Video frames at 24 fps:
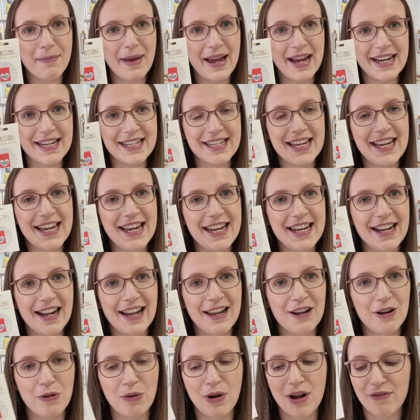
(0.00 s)
made it in a
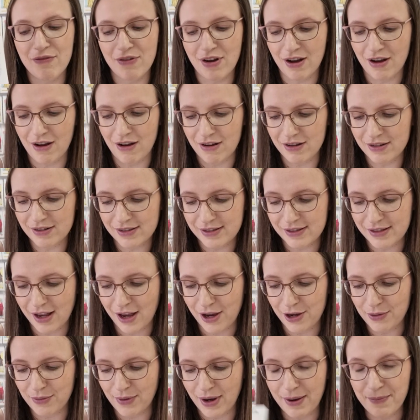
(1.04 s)
little love heart.
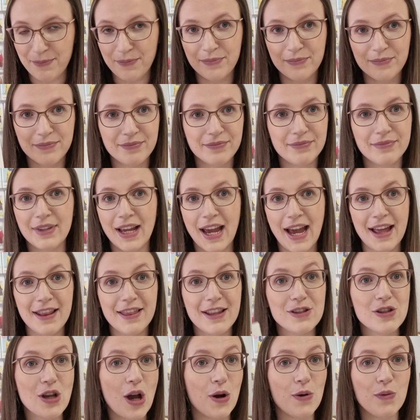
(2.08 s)
So yeah,
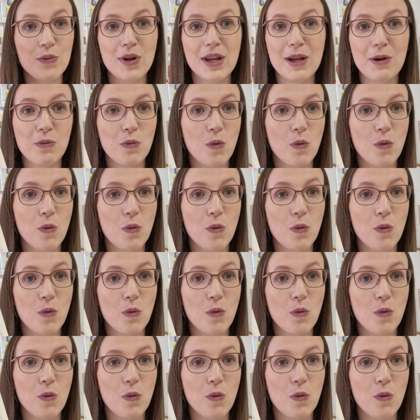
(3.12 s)
there's only